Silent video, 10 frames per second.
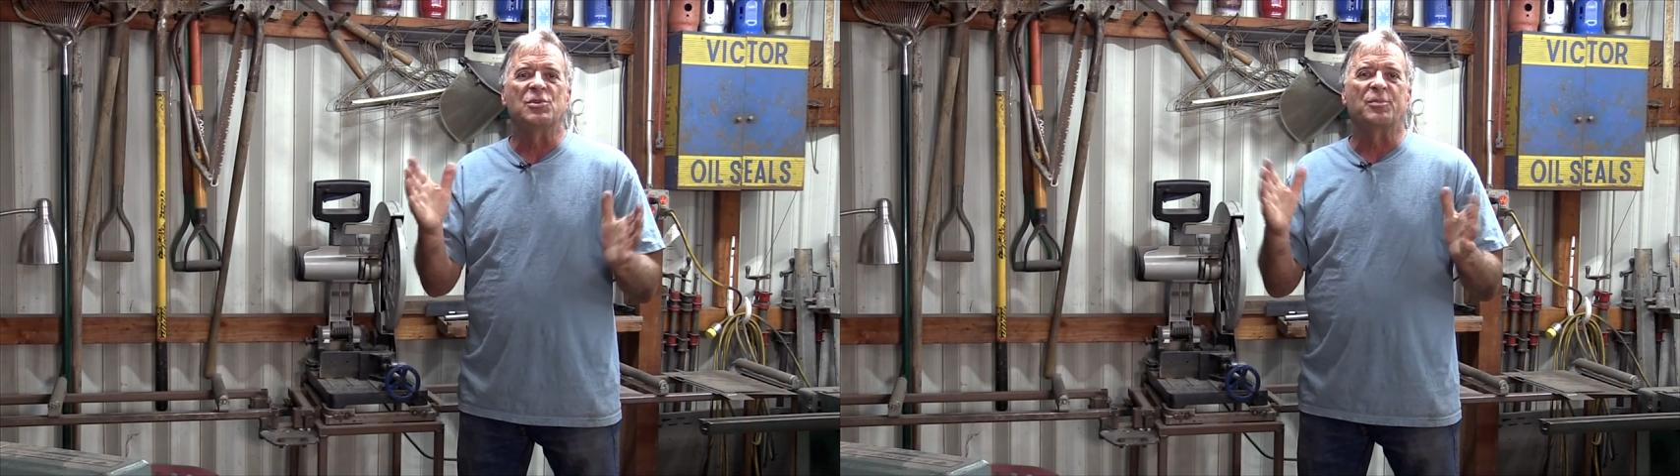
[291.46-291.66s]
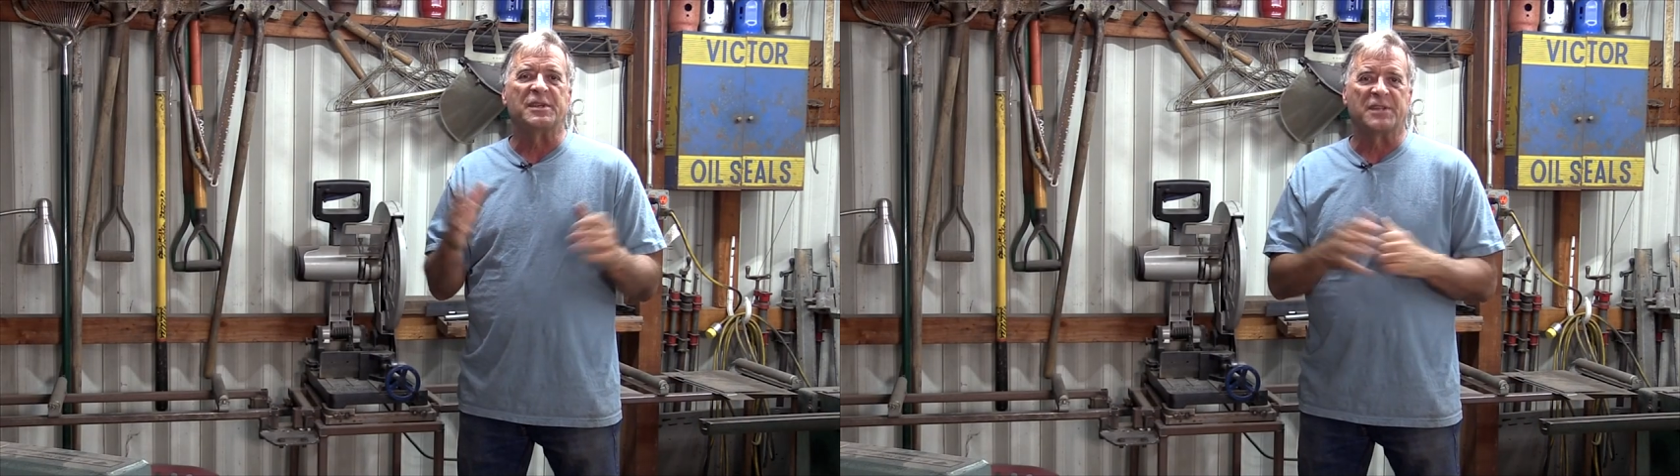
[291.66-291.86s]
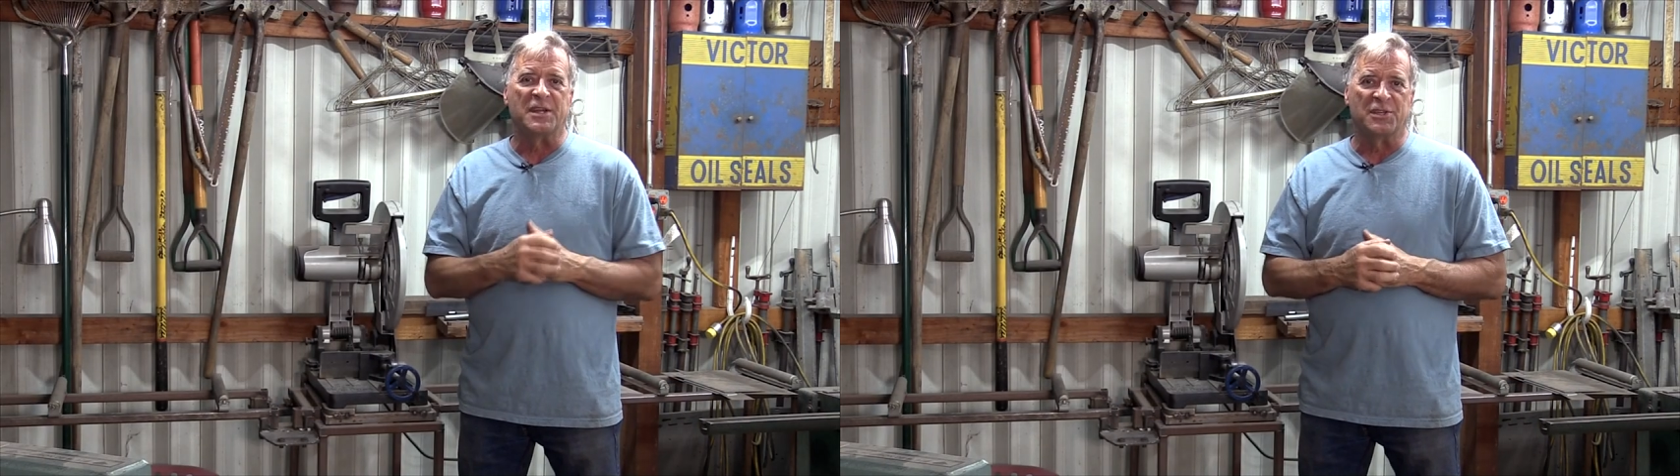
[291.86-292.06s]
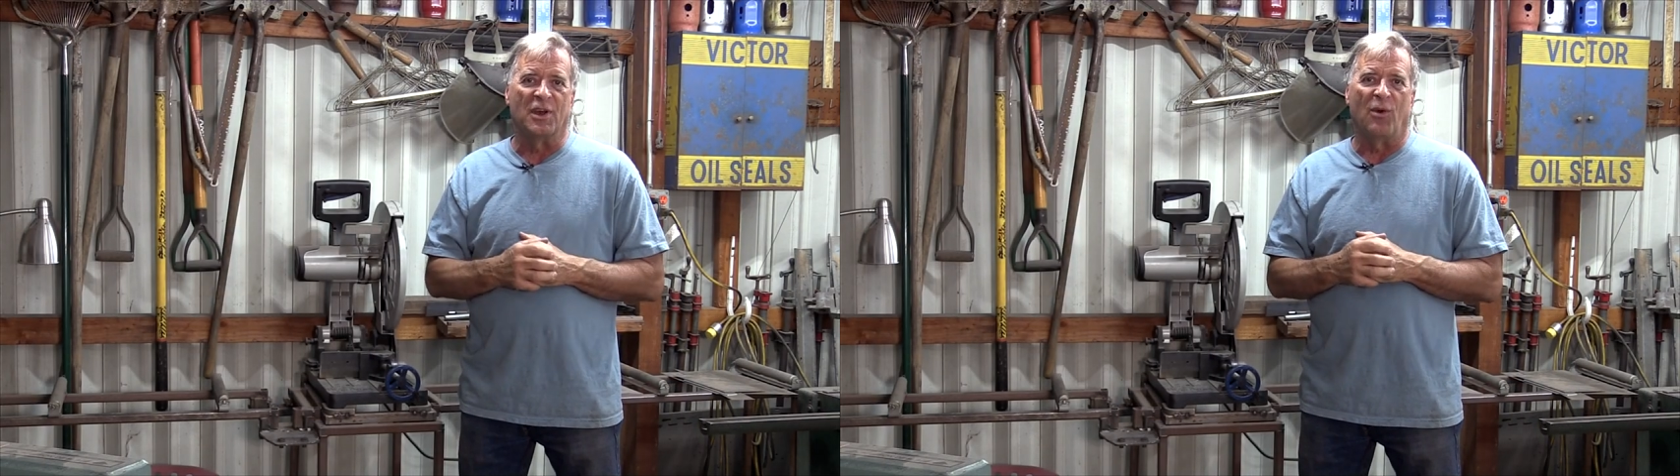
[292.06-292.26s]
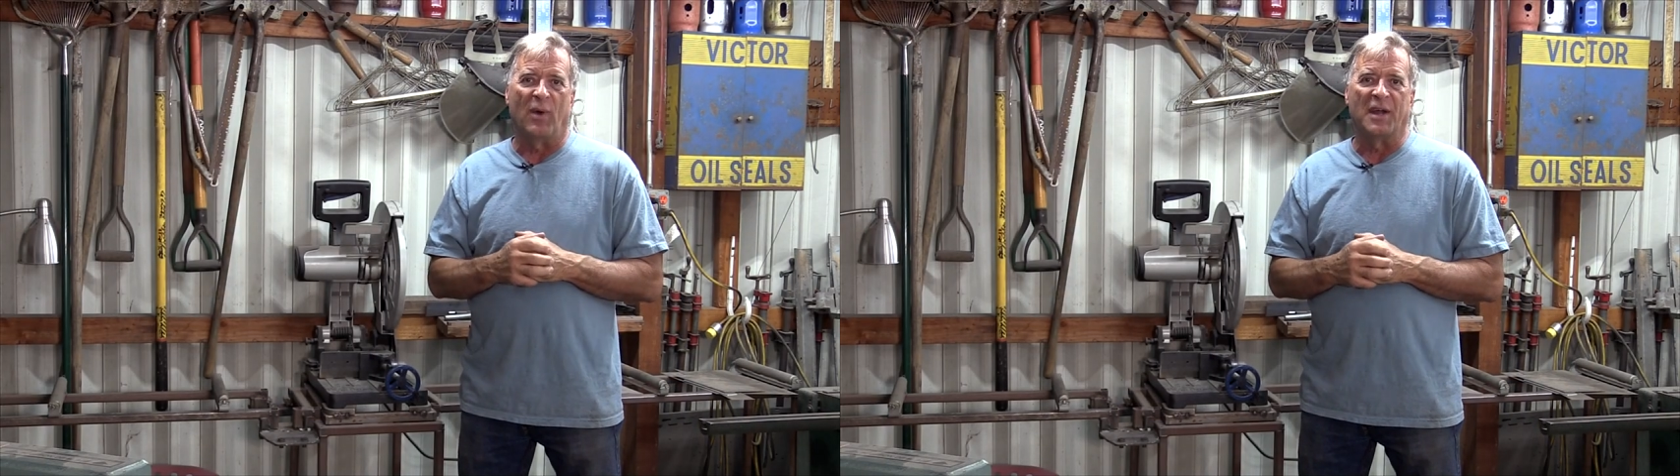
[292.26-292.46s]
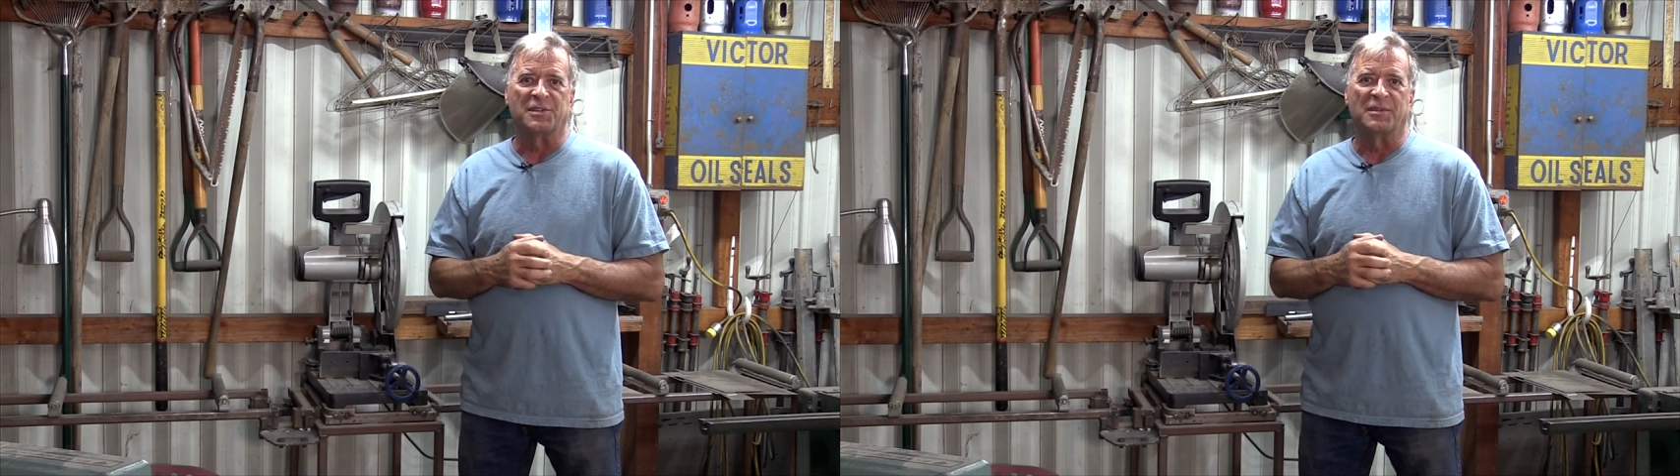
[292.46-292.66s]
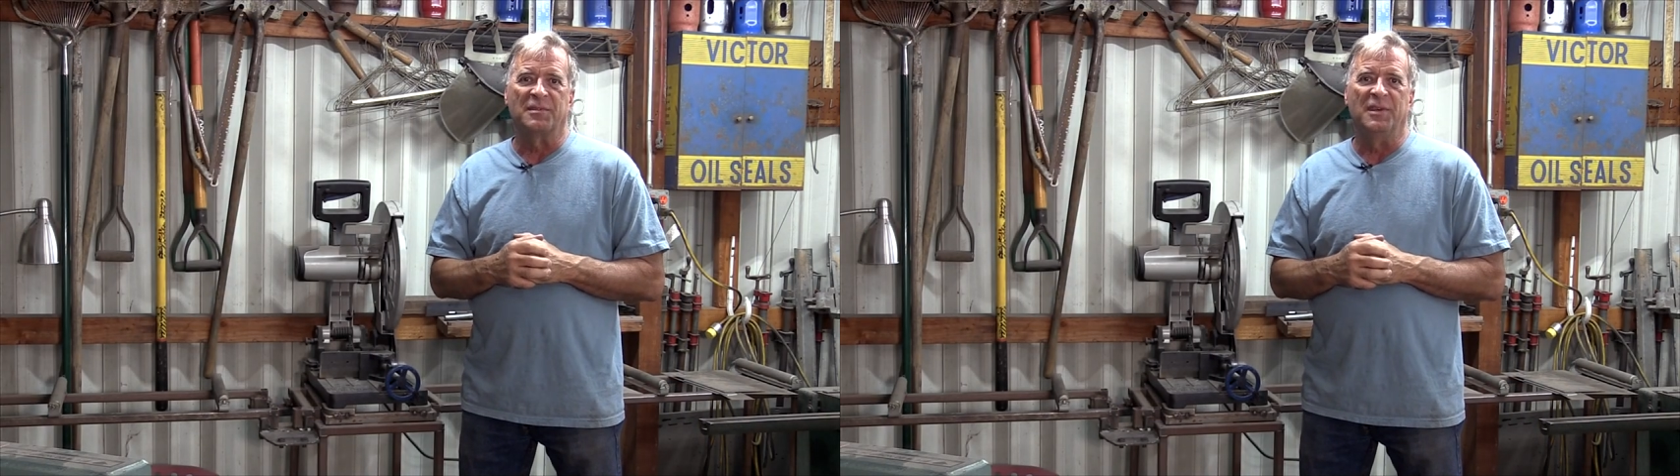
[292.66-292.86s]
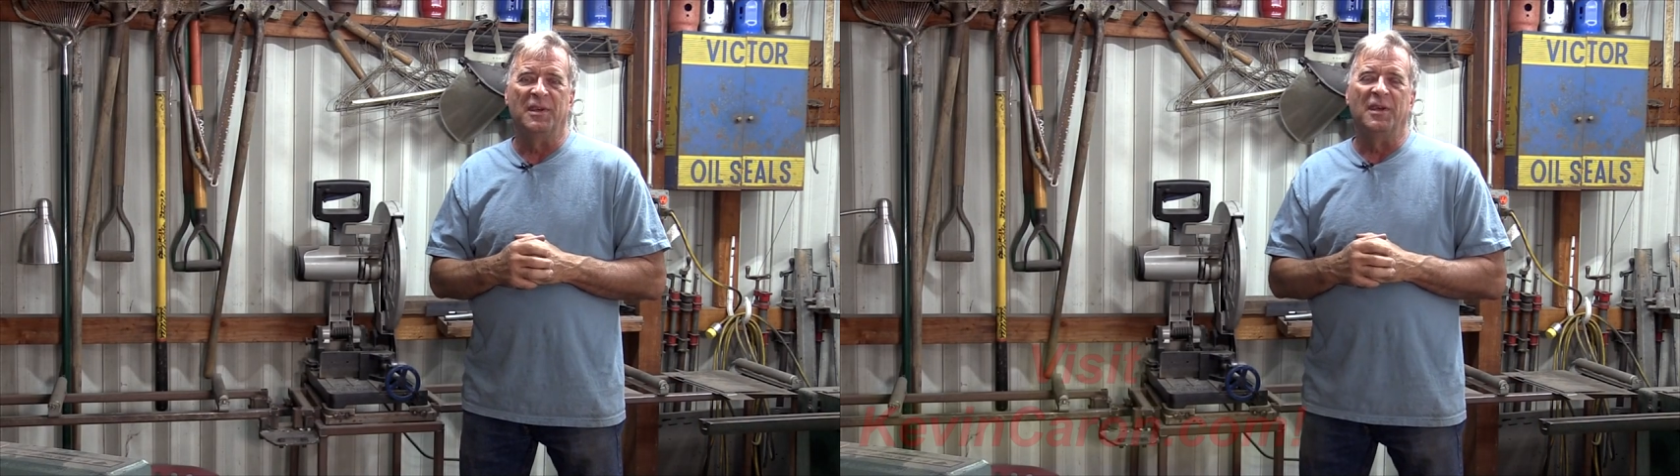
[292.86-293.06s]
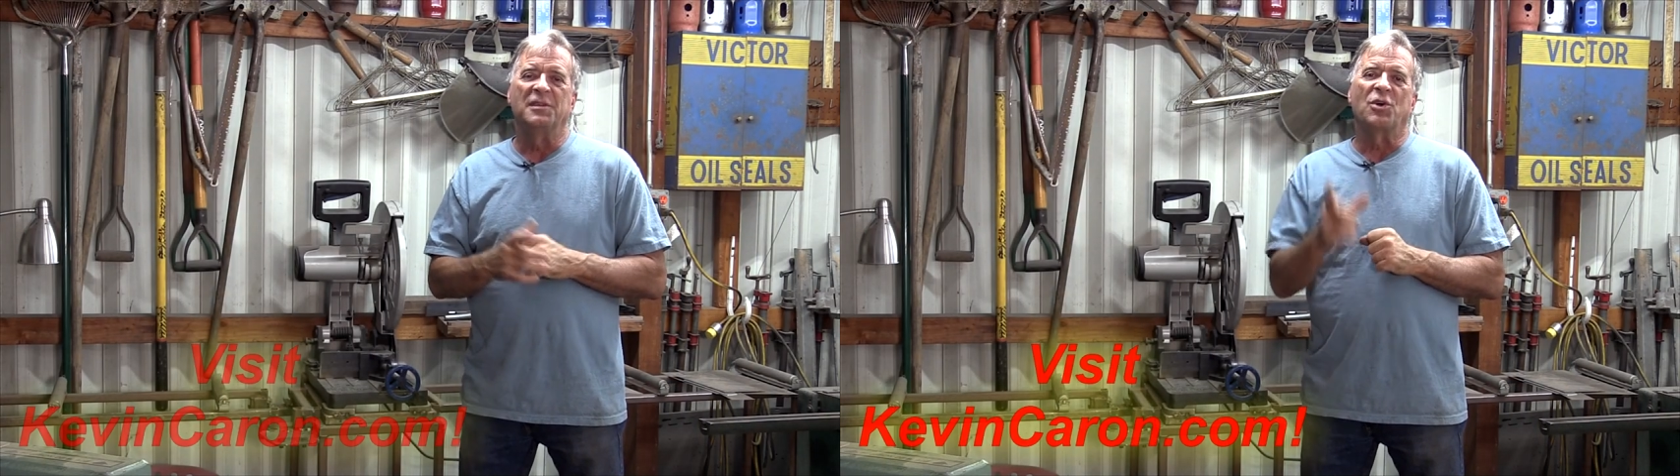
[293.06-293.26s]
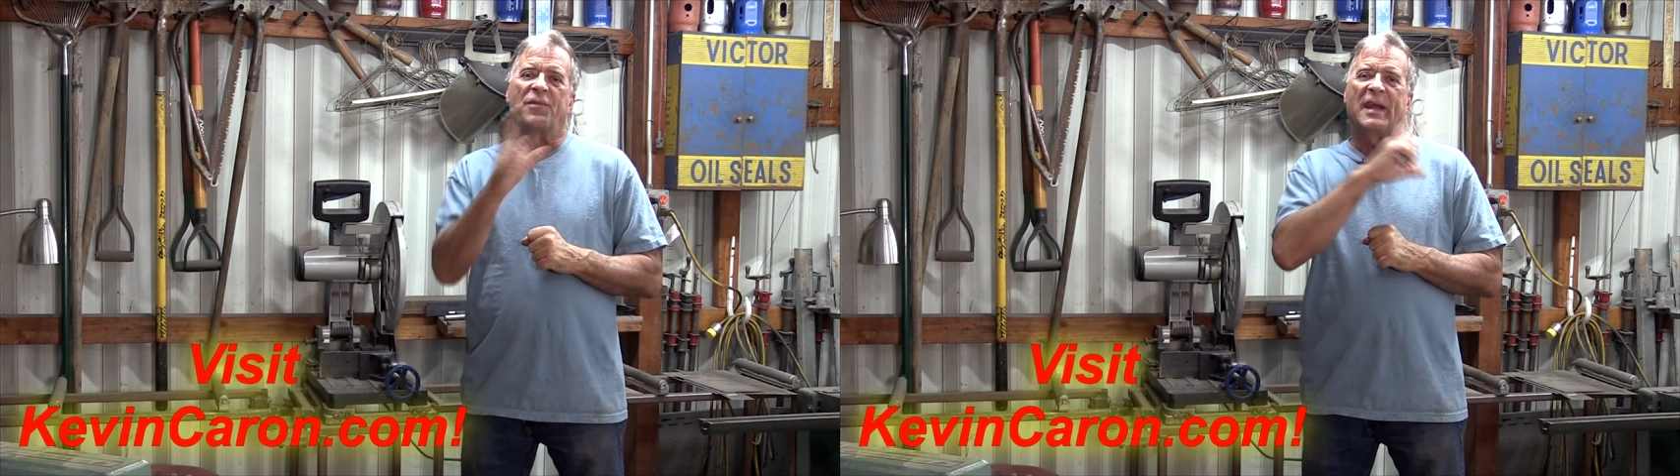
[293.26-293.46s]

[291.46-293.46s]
do appreciate you all watching. Don't